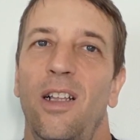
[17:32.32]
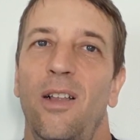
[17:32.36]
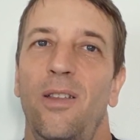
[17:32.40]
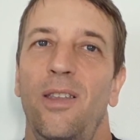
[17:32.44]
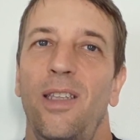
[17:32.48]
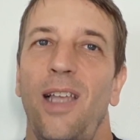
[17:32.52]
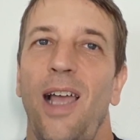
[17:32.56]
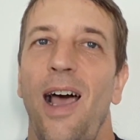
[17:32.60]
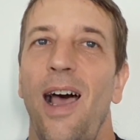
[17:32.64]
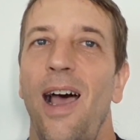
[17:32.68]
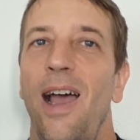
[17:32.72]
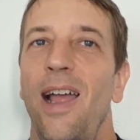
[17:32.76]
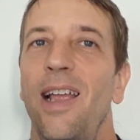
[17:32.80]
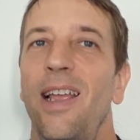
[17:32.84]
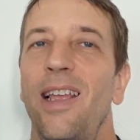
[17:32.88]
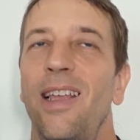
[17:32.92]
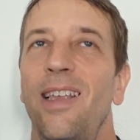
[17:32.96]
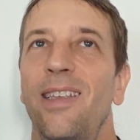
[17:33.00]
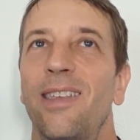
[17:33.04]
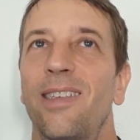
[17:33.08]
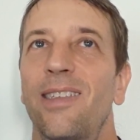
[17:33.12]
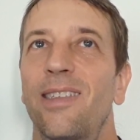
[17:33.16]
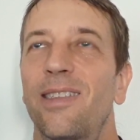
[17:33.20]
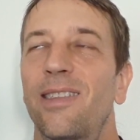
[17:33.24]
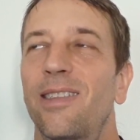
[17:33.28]

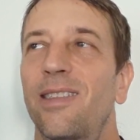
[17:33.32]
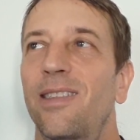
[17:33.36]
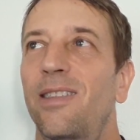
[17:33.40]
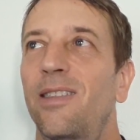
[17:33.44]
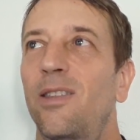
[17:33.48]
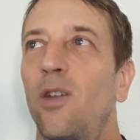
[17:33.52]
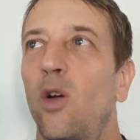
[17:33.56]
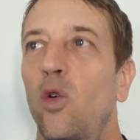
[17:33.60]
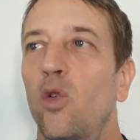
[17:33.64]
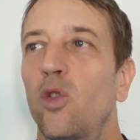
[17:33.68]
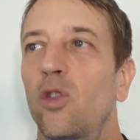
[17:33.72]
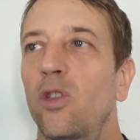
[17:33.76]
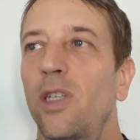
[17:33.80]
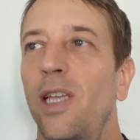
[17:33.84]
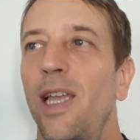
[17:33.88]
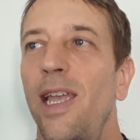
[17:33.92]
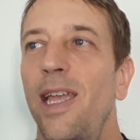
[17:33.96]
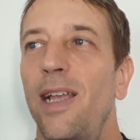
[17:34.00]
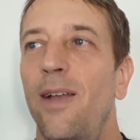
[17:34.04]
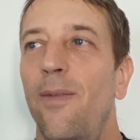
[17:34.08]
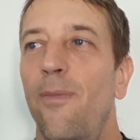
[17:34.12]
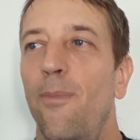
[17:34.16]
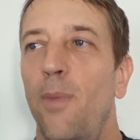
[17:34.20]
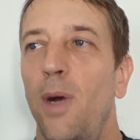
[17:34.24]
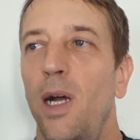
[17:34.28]
ties don't
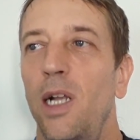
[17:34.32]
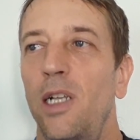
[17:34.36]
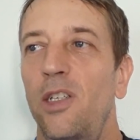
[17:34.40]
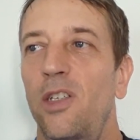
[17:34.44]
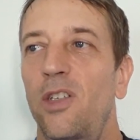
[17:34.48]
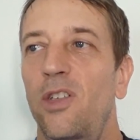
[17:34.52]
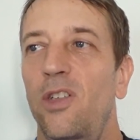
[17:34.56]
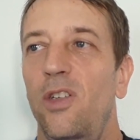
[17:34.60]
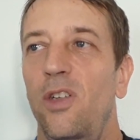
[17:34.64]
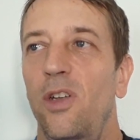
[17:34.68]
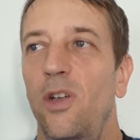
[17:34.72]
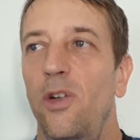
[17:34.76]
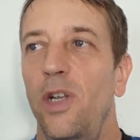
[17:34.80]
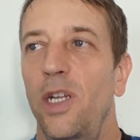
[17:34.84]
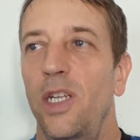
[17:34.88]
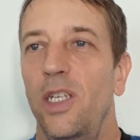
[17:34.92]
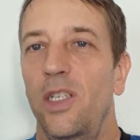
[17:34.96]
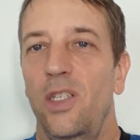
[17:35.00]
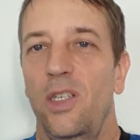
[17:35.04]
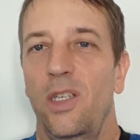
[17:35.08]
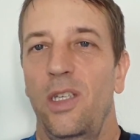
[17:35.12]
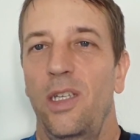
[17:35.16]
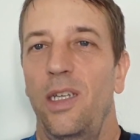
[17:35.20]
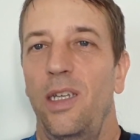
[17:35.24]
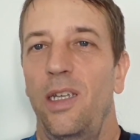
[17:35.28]
take much
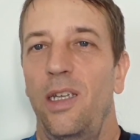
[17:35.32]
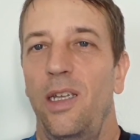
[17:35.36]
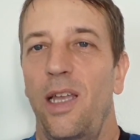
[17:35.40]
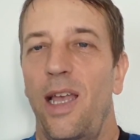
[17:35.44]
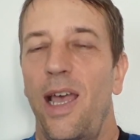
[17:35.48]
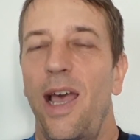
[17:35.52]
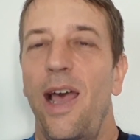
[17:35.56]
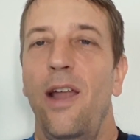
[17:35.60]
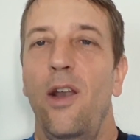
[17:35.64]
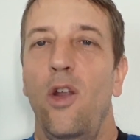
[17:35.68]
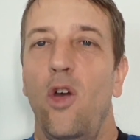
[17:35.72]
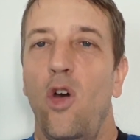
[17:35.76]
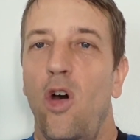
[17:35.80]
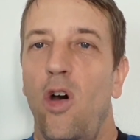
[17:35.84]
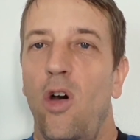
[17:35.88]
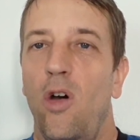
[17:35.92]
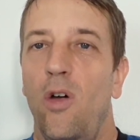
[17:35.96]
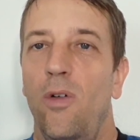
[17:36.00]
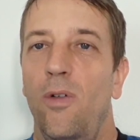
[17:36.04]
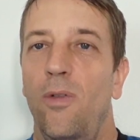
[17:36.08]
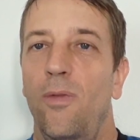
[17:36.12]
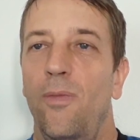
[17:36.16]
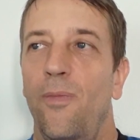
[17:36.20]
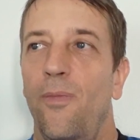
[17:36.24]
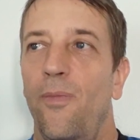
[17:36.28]
seriously at
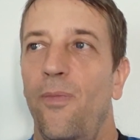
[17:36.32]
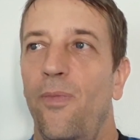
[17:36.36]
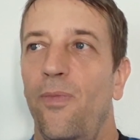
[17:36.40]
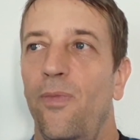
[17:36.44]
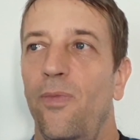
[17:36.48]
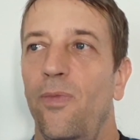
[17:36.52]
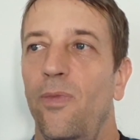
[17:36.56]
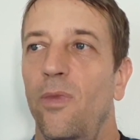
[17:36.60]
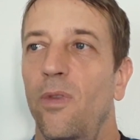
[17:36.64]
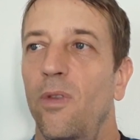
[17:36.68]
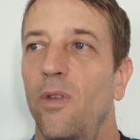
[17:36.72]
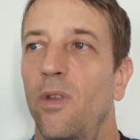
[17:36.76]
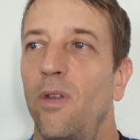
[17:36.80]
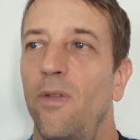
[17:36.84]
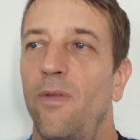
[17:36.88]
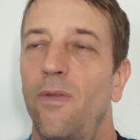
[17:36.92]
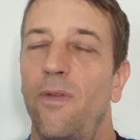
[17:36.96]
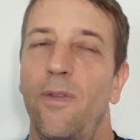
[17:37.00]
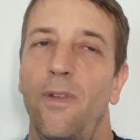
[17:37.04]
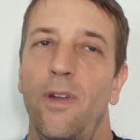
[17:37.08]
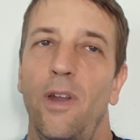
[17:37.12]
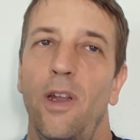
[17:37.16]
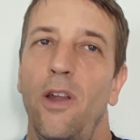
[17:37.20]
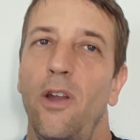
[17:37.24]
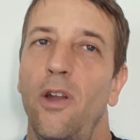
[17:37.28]
all.
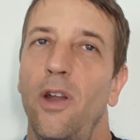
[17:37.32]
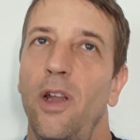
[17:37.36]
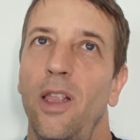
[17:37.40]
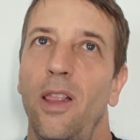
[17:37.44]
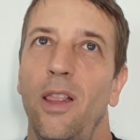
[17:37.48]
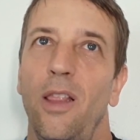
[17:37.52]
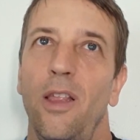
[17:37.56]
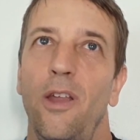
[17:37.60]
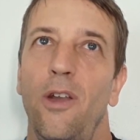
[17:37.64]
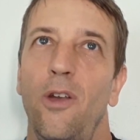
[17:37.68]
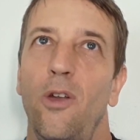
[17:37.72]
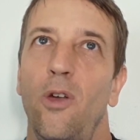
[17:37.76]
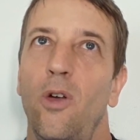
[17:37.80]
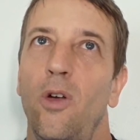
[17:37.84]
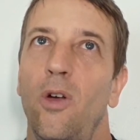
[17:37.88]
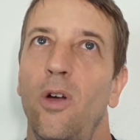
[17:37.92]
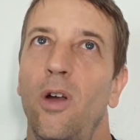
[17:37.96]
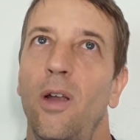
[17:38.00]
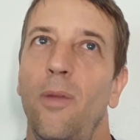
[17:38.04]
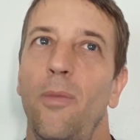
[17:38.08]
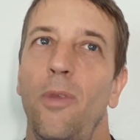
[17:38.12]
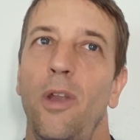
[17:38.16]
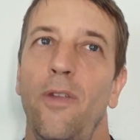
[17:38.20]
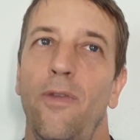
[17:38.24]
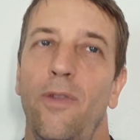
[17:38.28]
Very little.
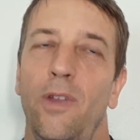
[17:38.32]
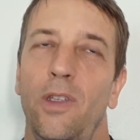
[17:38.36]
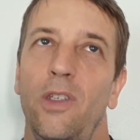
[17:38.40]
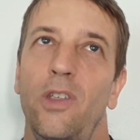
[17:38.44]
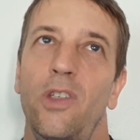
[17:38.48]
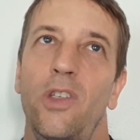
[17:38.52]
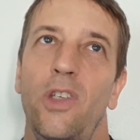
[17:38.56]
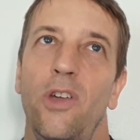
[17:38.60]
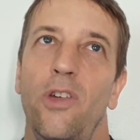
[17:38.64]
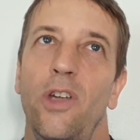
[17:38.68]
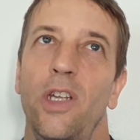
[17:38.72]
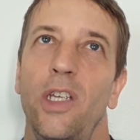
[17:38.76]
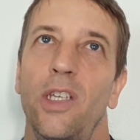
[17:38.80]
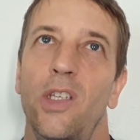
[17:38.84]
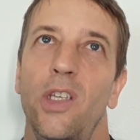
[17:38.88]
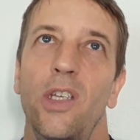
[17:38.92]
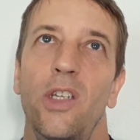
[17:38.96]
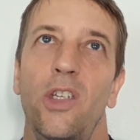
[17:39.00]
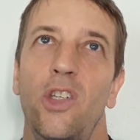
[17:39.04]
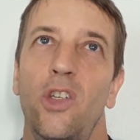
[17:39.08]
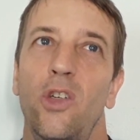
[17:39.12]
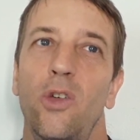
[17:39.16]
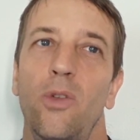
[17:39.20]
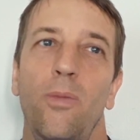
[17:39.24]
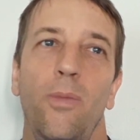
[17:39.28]
I mean, if it's a serious
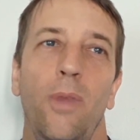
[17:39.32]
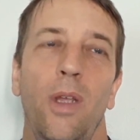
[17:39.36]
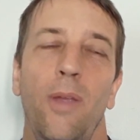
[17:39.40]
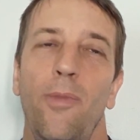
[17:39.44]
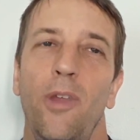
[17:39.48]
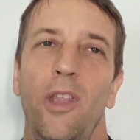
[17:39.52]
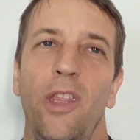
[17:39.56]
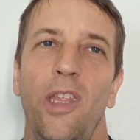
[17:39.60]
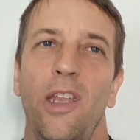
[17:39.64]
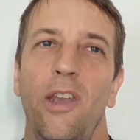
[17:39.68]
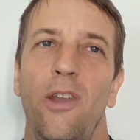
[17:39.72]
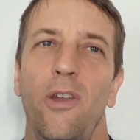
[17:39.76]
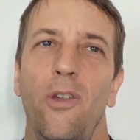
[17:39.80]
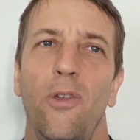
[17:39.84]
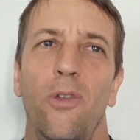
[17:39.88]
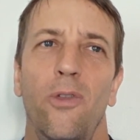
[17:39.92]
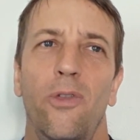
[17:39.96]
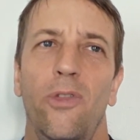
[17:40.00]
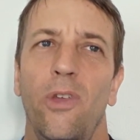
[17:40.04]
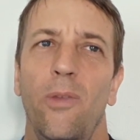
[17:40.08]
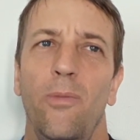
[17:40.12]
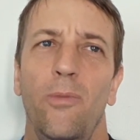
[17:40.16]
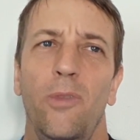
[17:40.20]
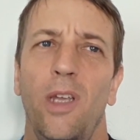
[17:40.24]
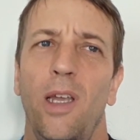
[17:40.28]
issue, maybe they do
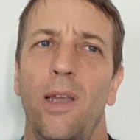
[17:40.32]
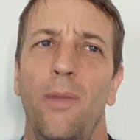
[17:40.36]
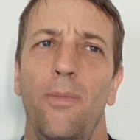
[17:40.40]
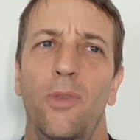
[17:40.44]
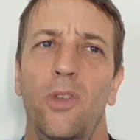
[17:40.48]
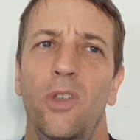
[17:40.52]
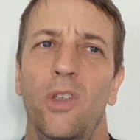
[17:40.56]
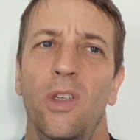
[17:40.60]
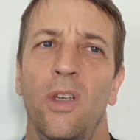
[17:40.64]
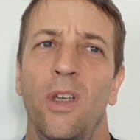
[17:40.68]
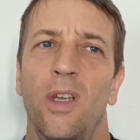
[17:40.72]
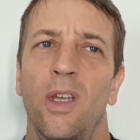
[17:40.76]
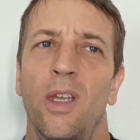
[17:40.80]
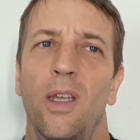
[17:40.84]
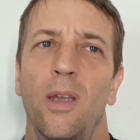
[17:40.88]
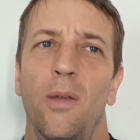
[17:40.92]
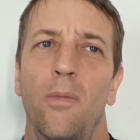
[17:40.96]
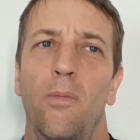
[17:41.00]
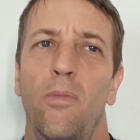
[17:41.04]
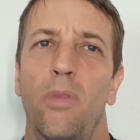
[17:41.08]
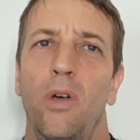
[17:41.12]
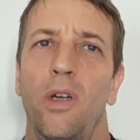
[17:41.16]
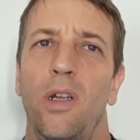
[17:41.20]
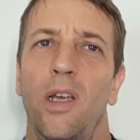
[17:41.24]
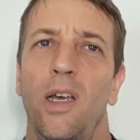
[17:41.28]
sometimes,
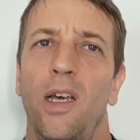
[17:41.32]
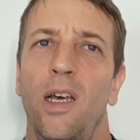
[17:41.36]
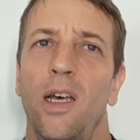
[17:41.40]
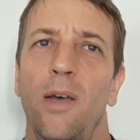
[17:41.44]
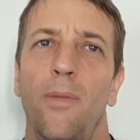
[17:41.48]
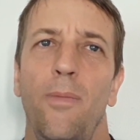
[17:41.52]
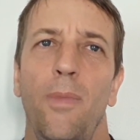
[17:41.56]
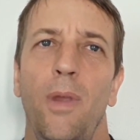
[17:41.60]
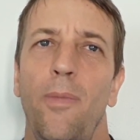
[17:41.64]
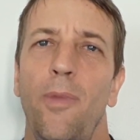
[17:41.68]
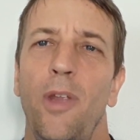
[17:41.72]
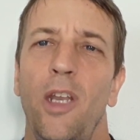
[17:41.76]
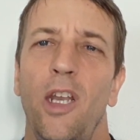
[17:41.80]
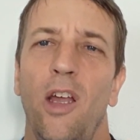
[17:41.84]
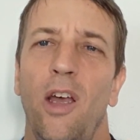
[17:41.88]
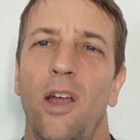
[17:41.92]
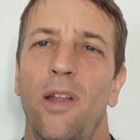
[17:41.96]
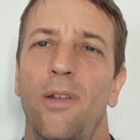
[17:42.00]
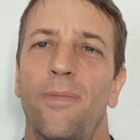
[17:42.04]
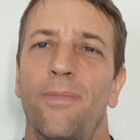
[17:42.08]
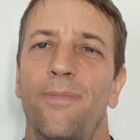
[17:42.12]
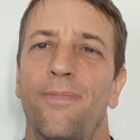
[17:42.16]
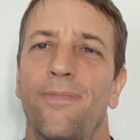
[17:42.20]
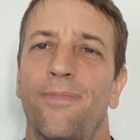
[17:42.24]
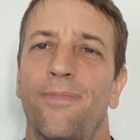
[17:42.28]
but maybe not.